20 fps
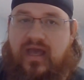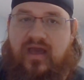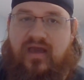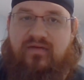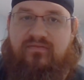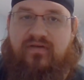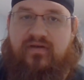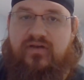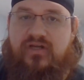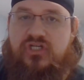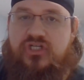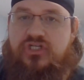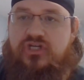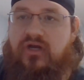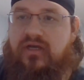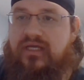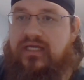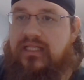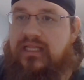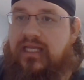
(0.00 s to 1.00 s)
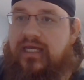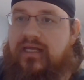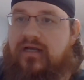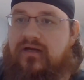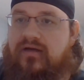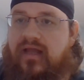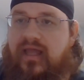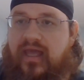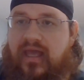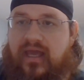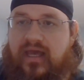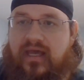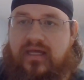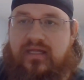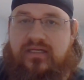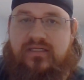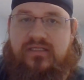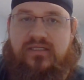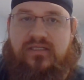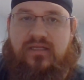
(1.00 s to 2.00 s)
very junky later,
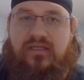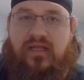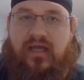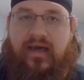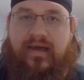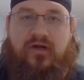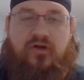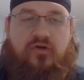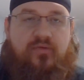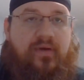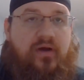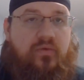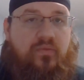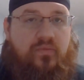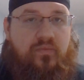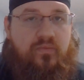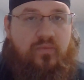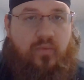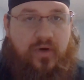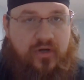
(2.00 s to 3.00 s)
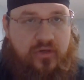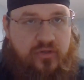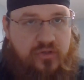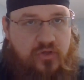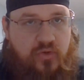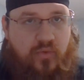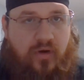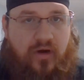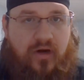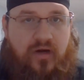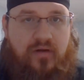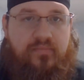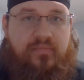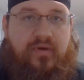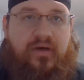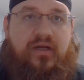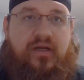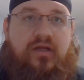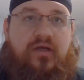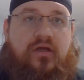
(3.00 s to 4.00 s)
and I don't know about where you are,
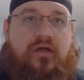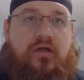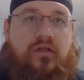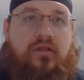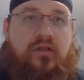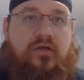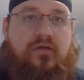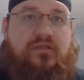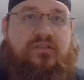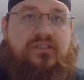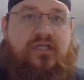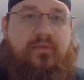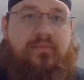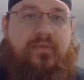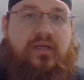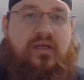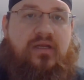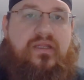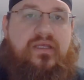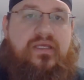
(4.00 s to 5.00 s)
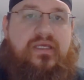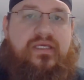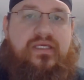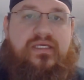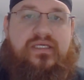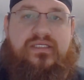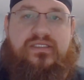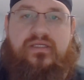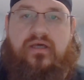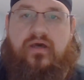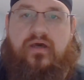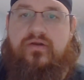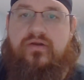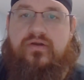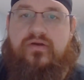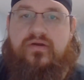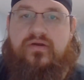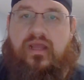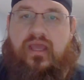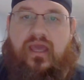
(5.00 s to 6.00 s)
but Clarks Summit is
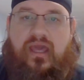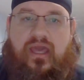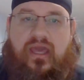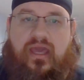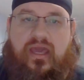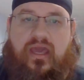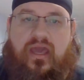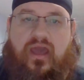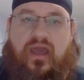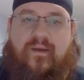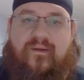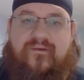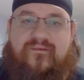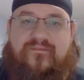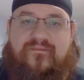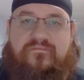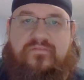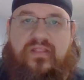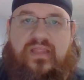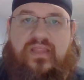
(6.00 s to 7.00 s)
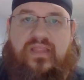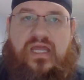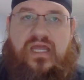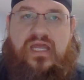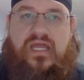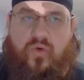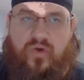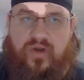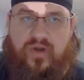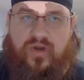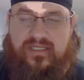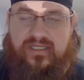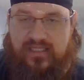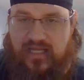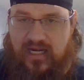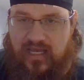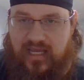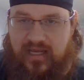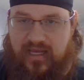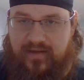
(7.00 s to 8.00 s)
under a flood warning
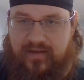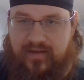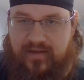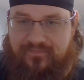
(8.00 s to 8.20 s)
today.